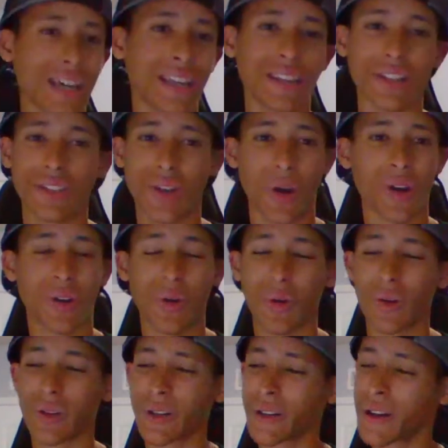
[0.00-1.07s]
the Dark
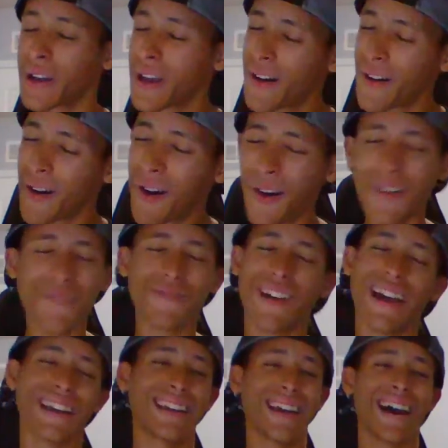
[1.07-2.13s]
Order. Oh
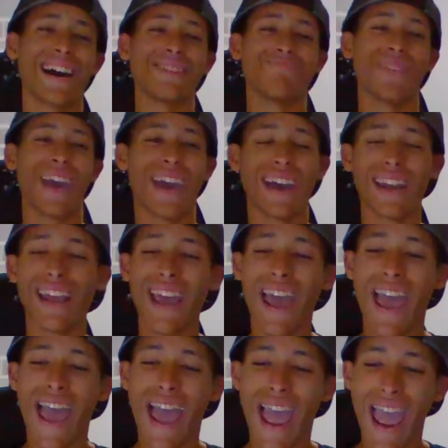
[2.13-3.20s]
my God, man.
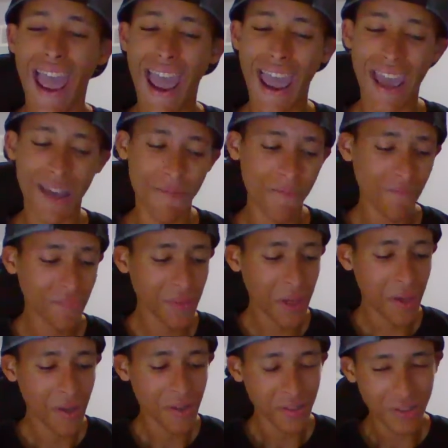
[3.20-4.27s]
And
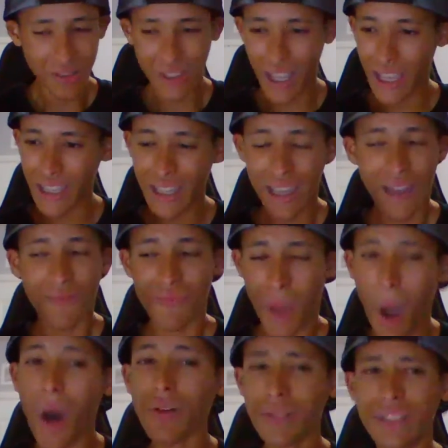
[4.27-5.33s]
like
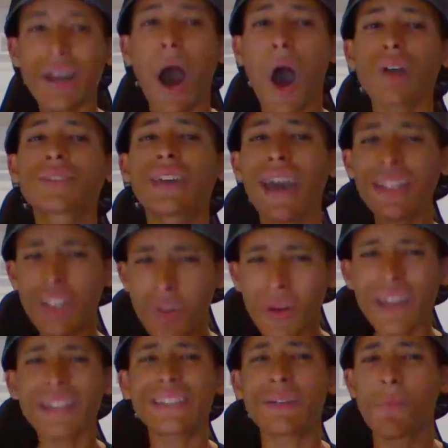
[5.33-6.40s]
I'll get to it
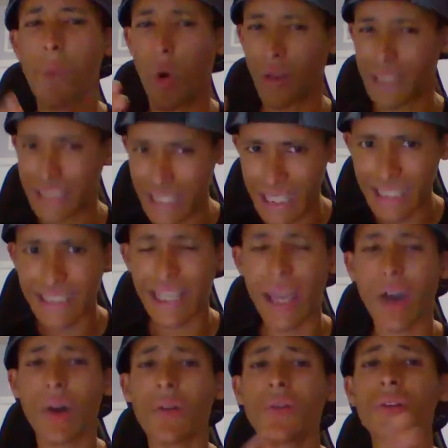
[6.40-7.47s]
into more
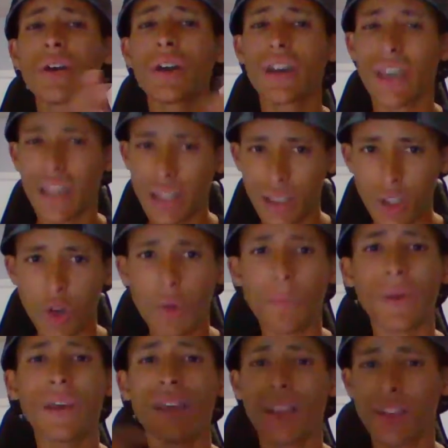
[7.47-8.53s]
detail in a little
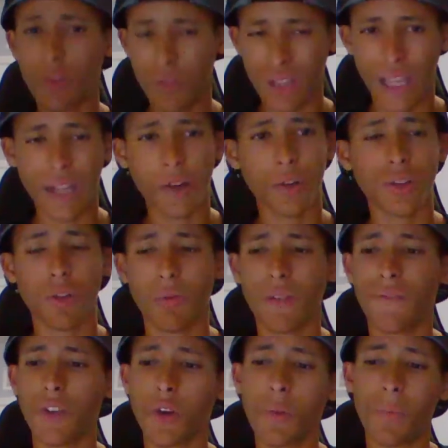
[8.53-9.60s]
bit later in the
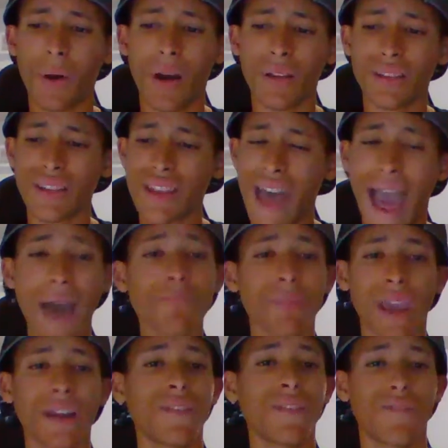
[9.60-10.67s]
review, but that
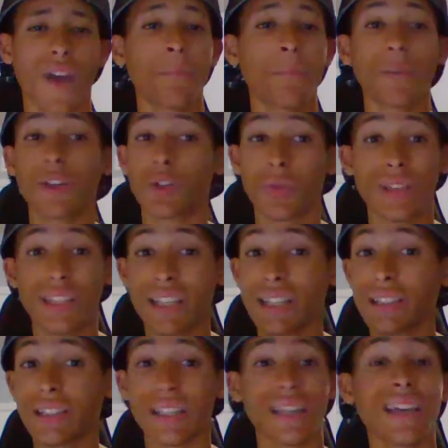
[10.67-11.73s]
main event between the
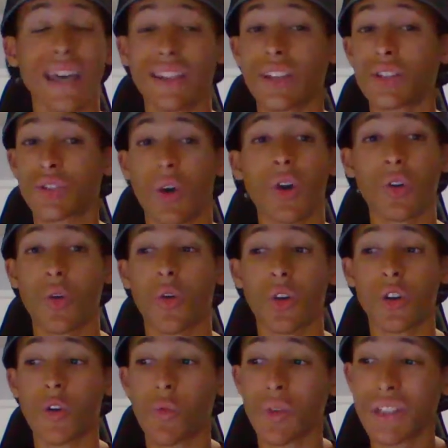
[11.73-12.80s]
Elite and the Dark
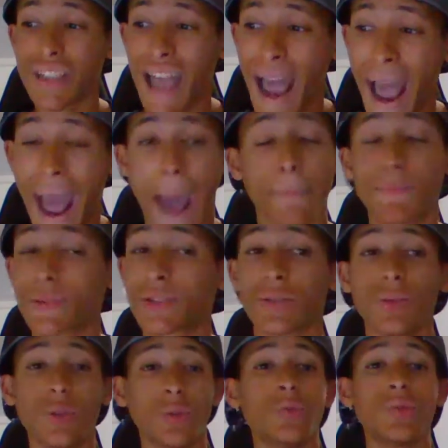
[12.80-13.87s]
Order was
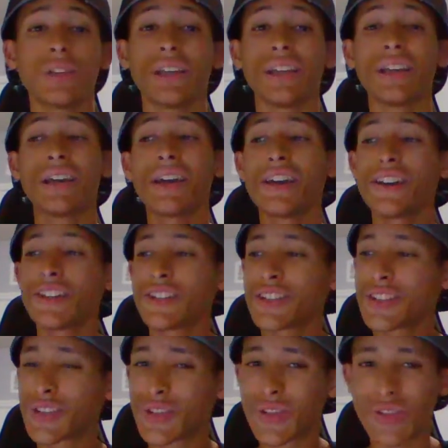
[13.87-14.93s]
absolutely
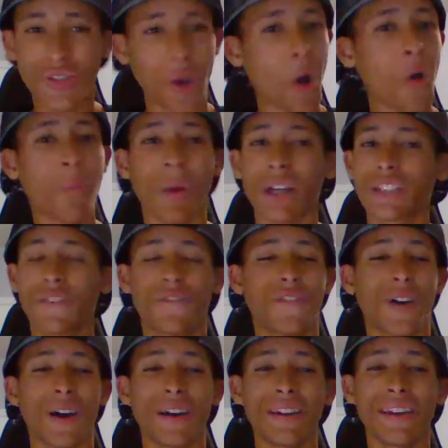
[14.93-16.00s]
so much
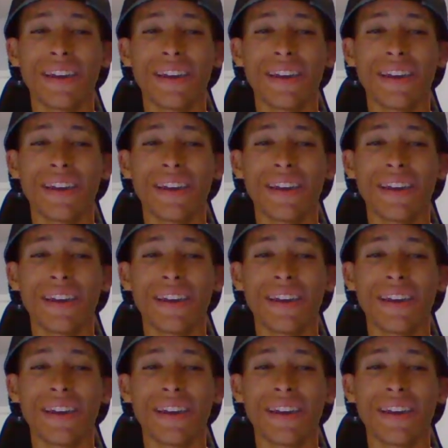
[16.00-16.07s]
fun.